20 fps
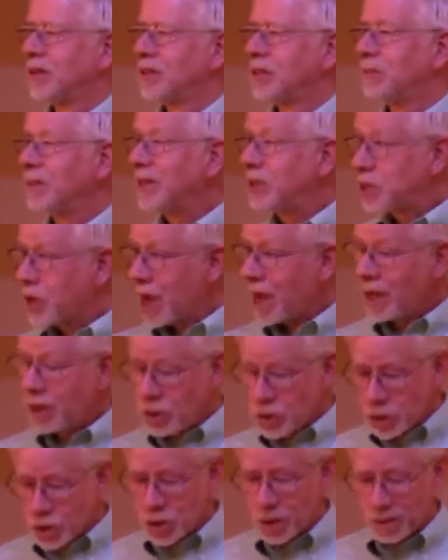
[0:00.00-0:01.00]
be
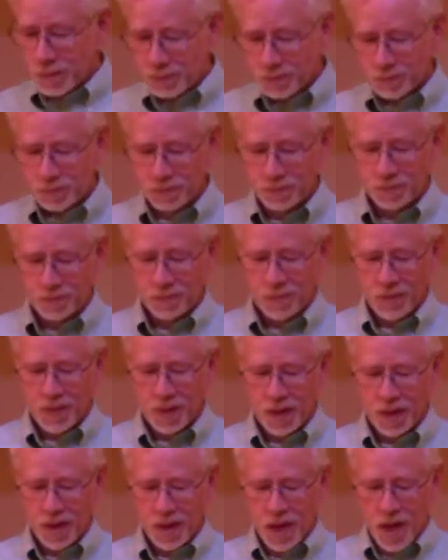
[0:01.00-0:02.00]
changed,
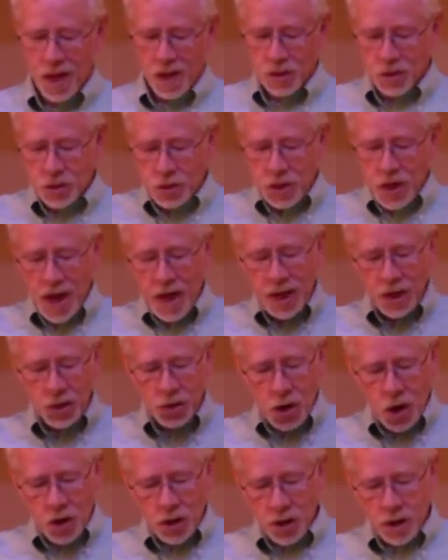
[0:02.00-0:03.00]
to
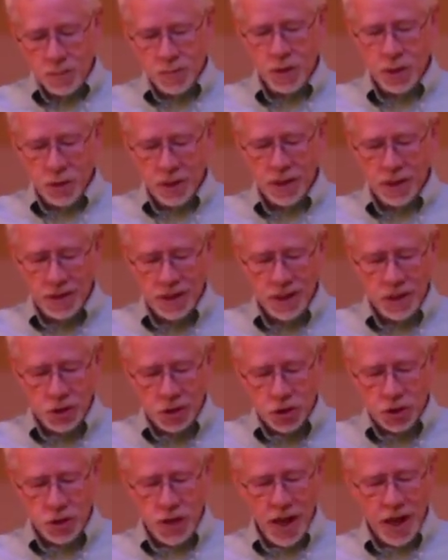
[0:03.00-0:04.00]
change our community,
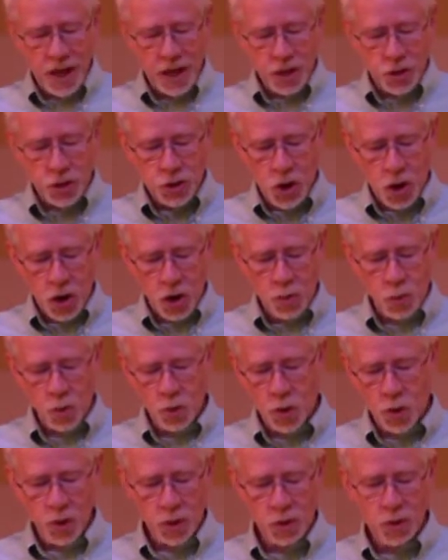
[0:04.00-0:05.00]
to change our
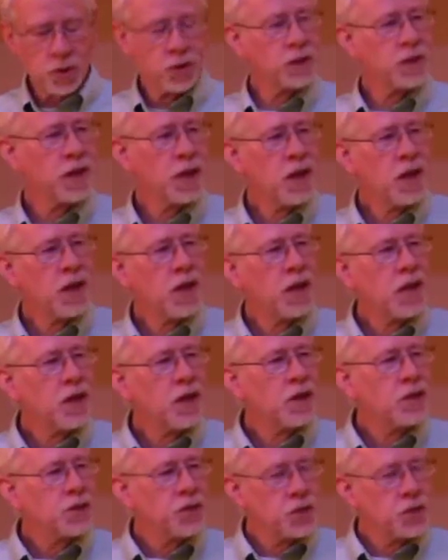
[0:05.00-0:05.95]
world, to